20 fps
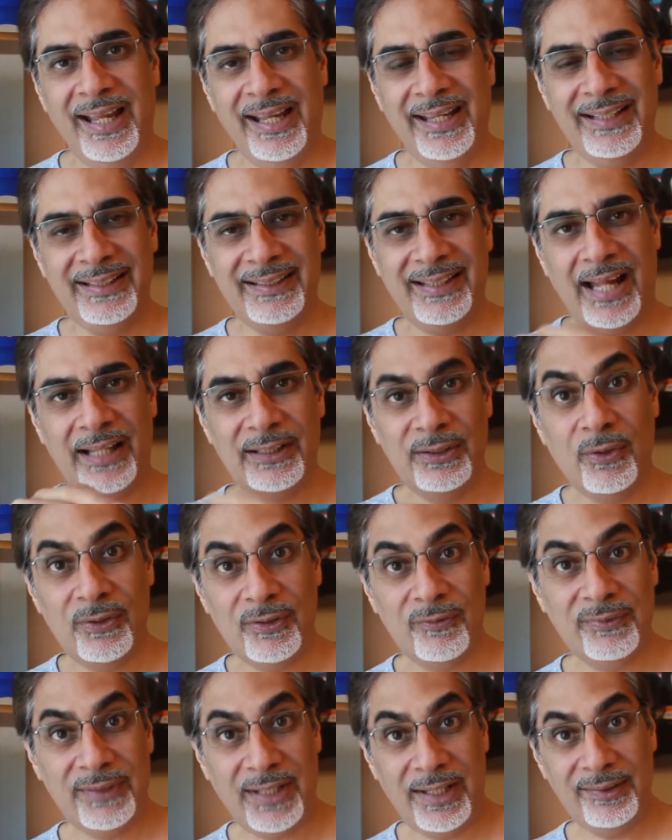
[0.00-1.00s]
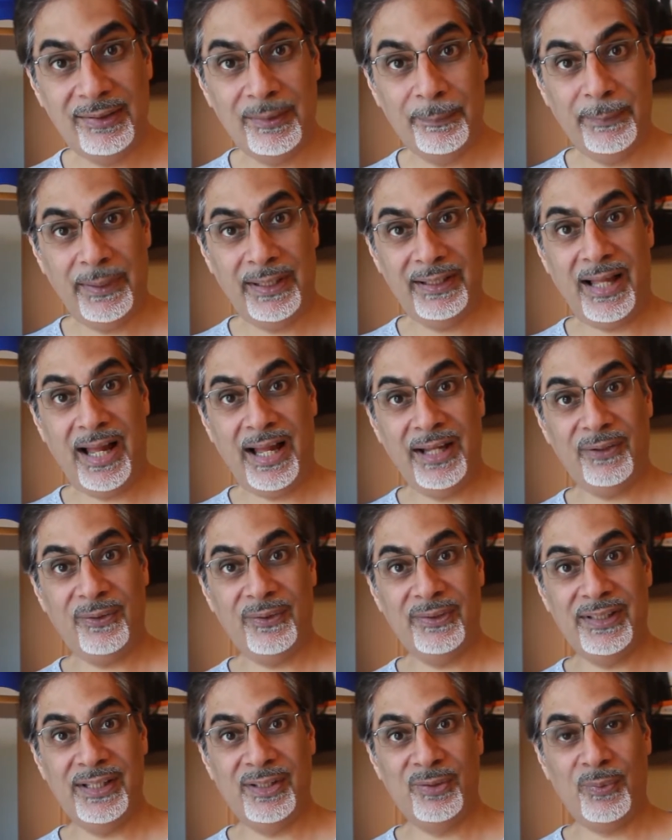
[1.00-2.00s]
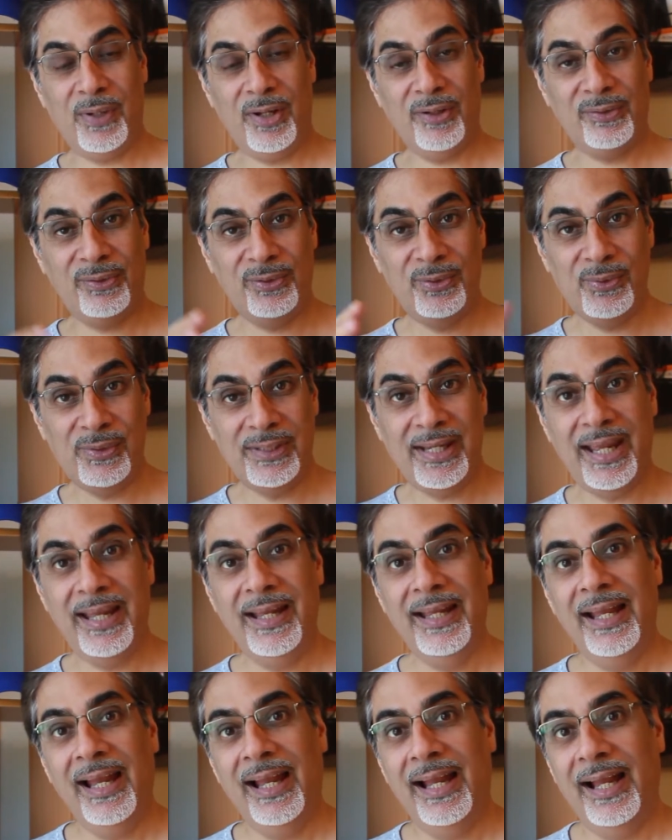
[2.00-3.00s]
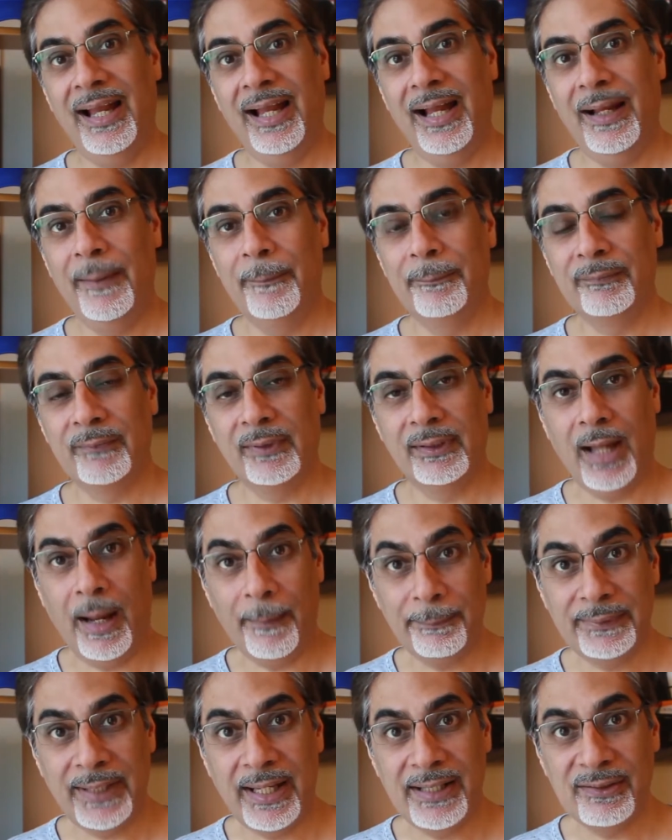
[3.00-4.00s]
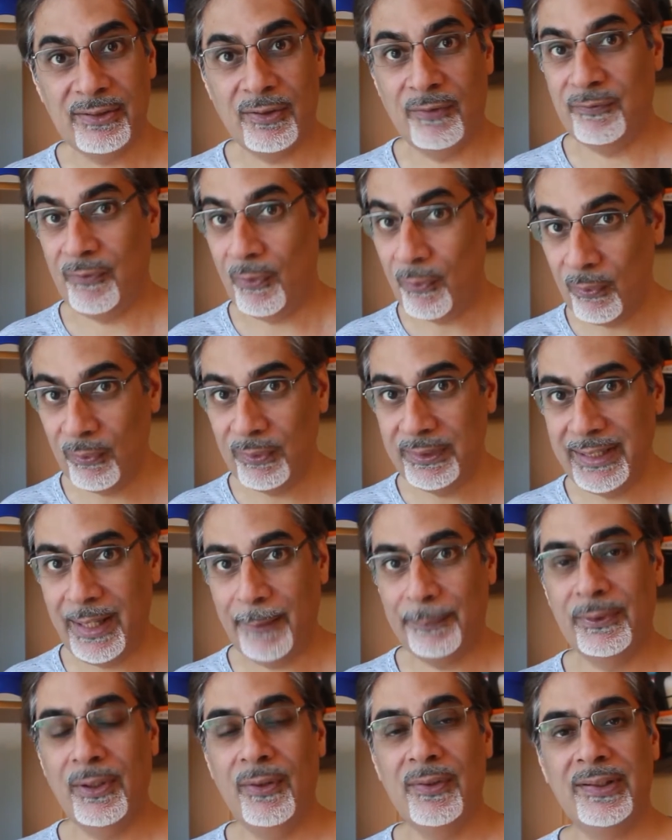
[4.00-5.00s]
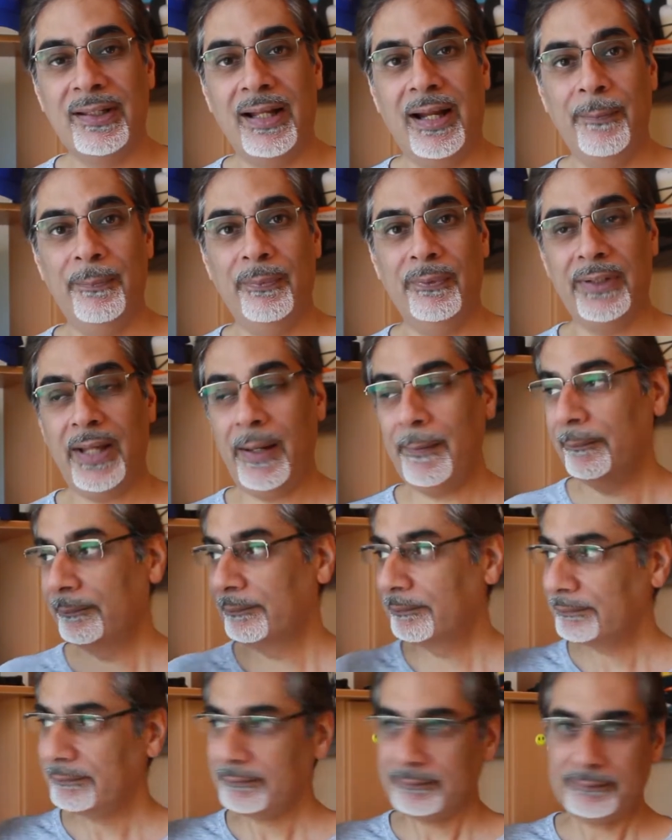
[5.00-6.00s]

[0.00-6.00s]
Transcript: Hit that notification bell icon as well so you get updates of all the uploads that I put up.